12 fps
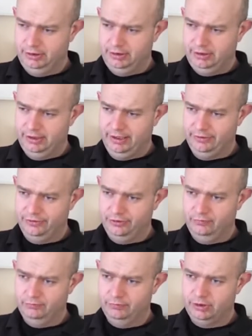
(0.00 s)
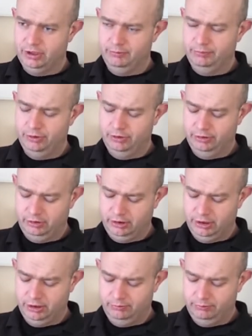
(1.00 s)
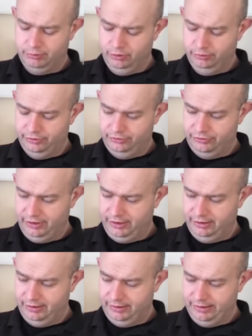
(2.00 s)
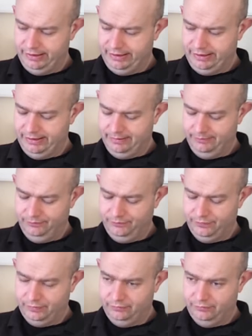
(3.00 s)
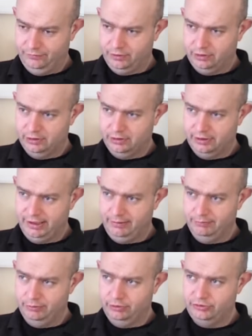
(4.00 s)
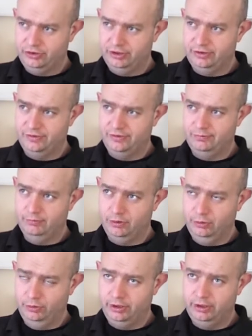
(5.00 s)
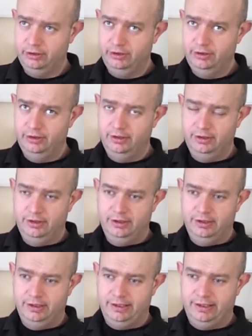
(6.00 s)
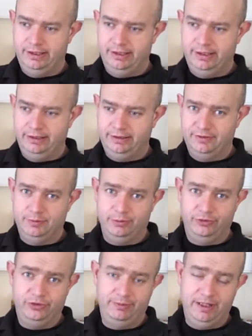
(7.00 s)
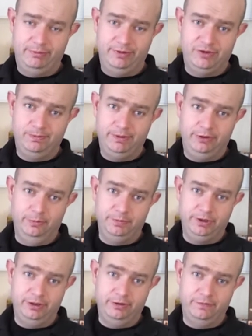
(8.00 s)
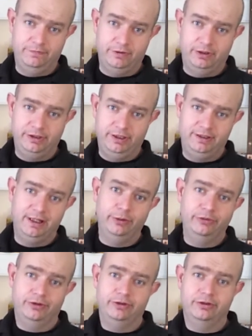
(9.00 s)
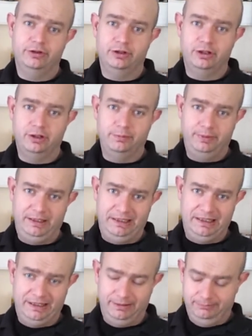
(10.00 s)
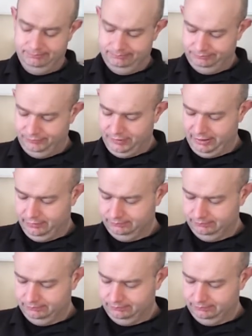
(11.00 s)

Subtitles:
and some componentry for a brushless motor that's supposed to be able to spin up to near 40,000 RPM. Now,